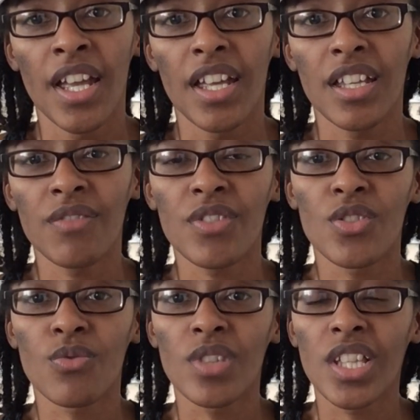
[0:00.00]
if it's
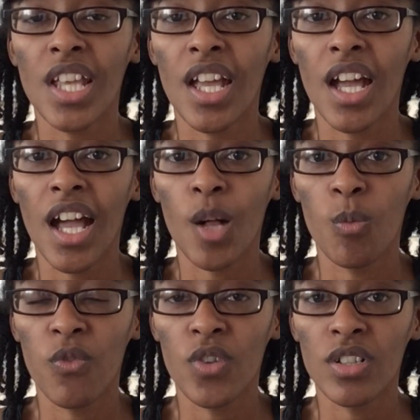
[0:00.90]
really
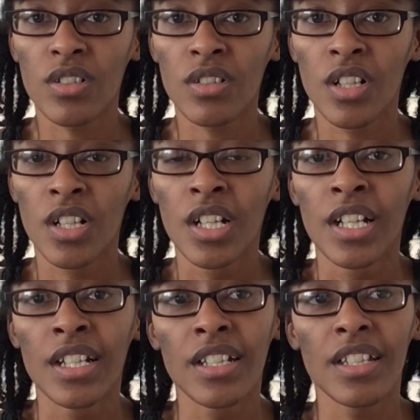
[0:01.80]
helpful,
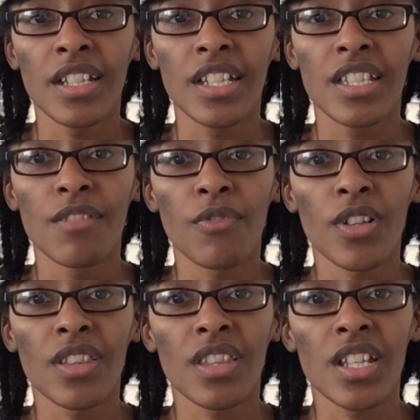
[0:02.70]
the
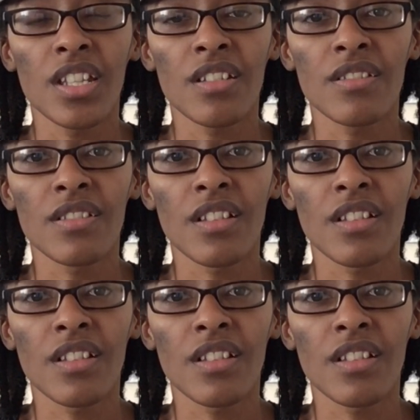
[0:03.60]
different things